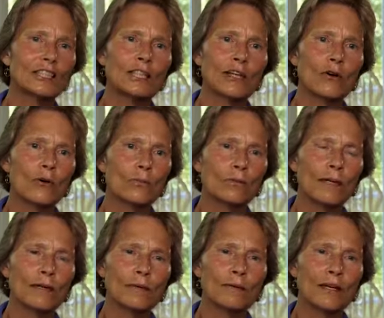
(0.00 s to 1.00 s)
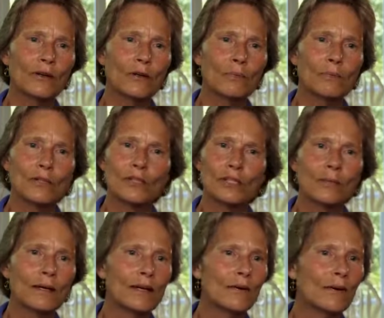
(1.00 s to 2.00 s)
gee, I hope that
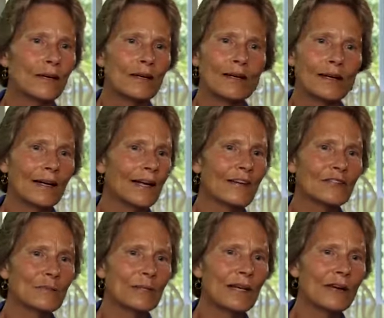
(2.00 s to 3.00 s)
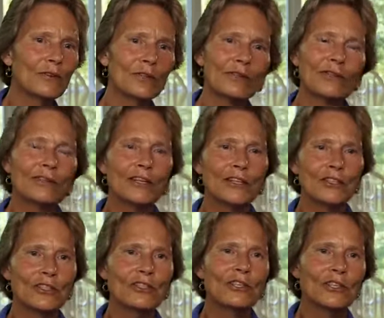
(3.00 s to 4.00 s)
somehow I haven't been outed and that
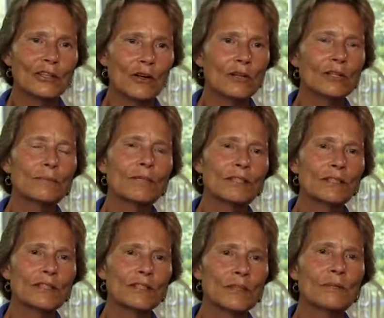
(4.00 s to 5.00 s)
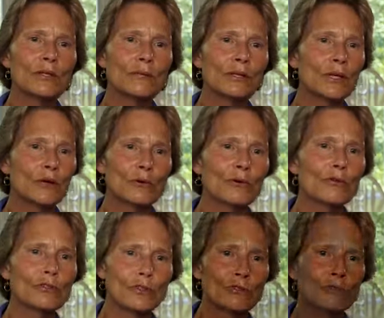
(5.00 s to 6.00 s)
he's calling me in to tell me that my career is